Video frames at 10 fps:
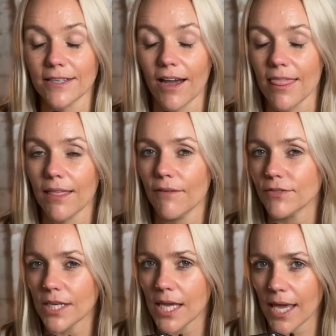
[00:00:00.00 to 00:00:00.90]
I love
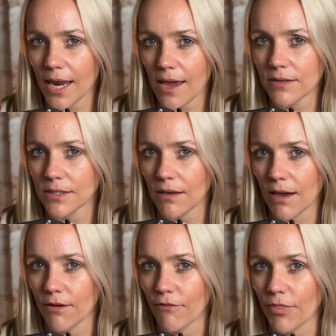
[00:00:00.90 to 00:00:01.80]
to get
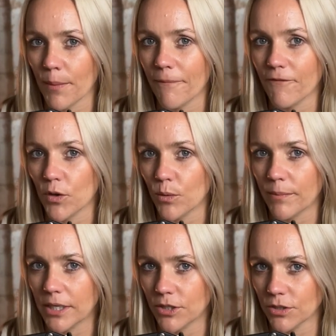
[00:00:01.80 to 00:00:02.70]
outside of the film
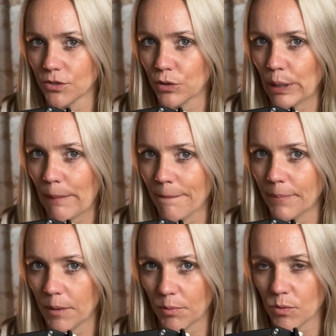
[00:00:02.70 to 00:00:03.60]
industry
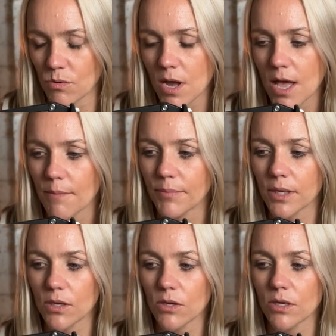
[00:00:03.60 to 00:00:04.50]
bubble
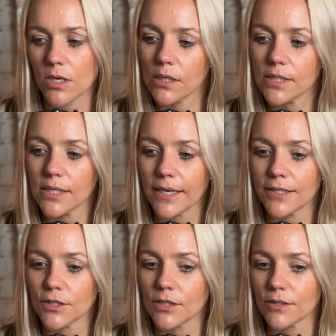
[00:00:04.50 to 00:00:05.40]
because
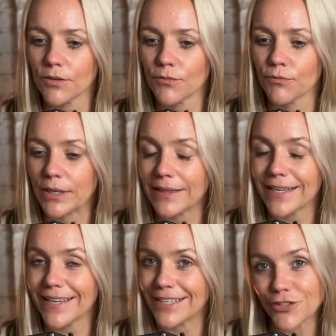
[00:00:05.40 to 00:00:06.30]
it's
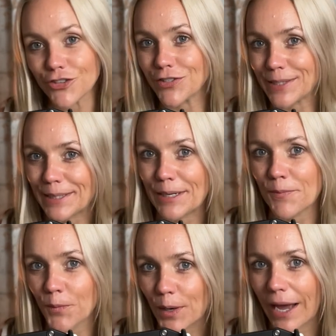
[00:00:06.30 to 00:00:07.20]
really interesting
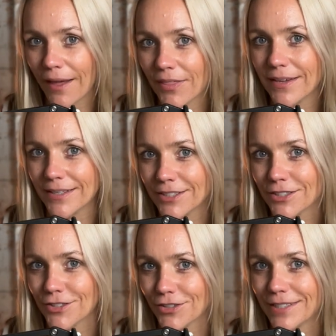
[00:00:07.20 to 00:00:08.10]
what other
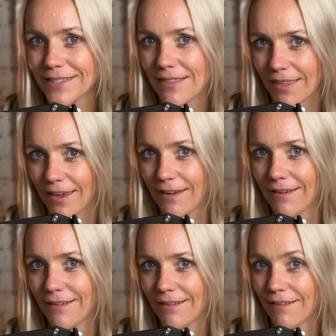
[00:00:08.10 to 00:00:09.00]
industries
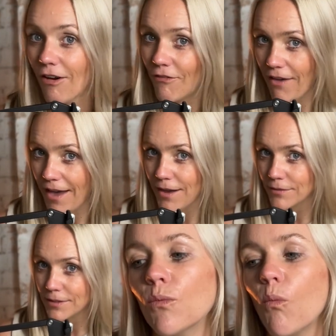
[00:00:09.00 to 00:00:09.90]
think of
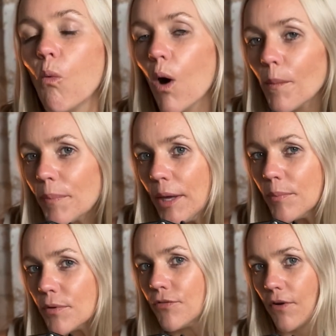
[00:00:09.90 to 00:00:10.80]
ours. What
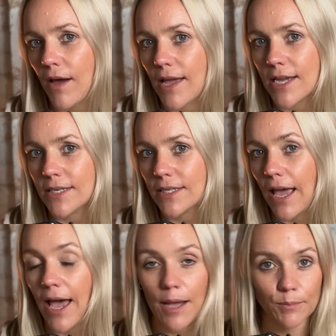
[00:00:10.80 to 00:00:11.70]
people find
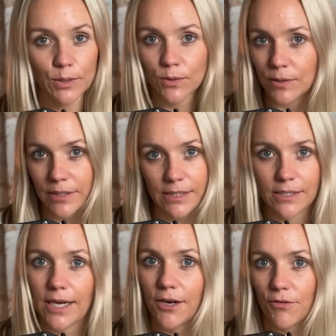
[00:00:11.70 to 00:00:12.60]
absolutely
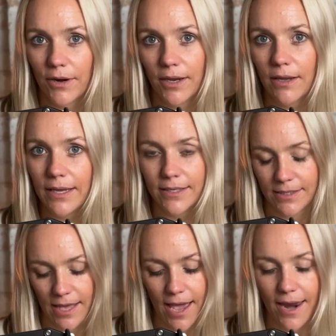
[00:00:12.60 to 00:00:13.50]
staggering is
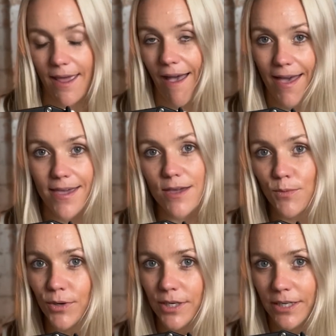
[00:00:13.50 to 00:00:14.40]
that
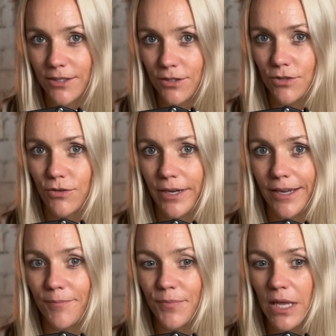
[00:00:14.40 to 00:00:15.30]
we're an
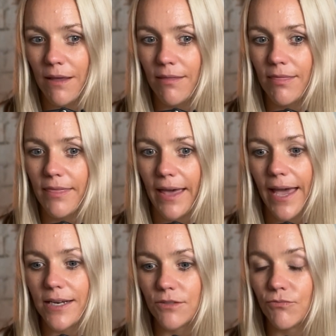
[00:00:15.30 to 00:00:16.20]
industry
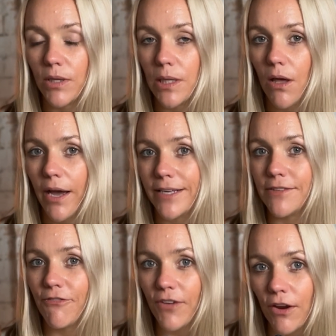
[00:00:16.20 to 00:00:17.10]
that relies
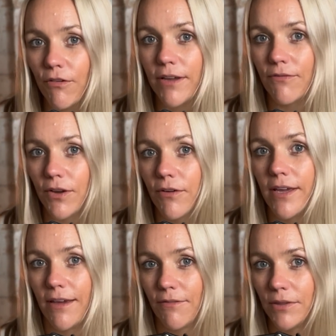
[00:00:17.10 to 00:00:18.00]
very, very
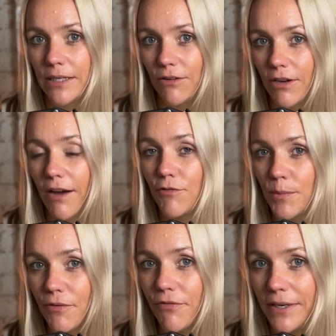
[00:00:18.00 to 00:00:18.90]
heavily on
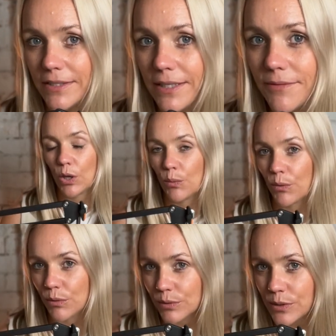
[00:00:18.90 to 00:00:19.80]
government funding.
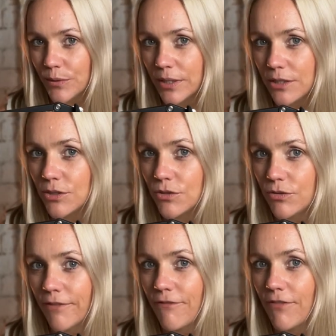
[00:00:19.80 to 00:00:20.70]
We're also an
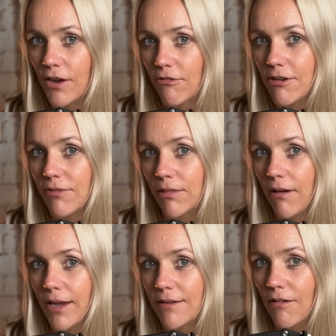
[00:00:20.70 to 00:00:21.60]
industry very
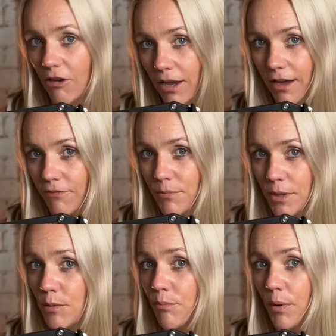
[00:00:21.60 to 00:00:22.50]
reliant on
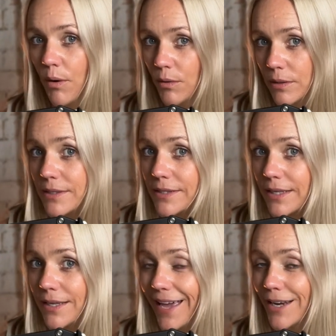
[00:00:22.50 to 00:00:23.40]
government
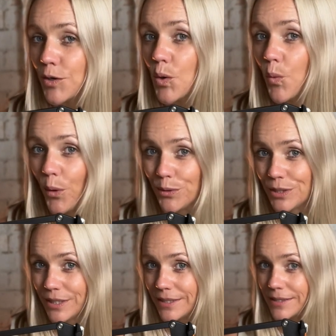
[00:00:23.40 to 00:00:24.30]
policy and
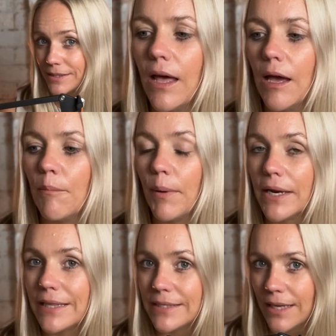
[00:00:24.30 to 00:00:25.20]
quotas. But
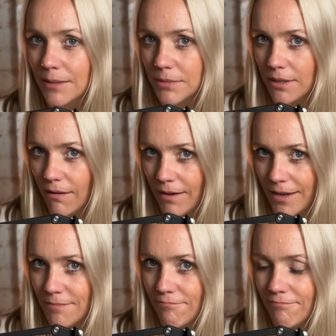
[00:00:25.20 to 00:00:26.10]
at the same time,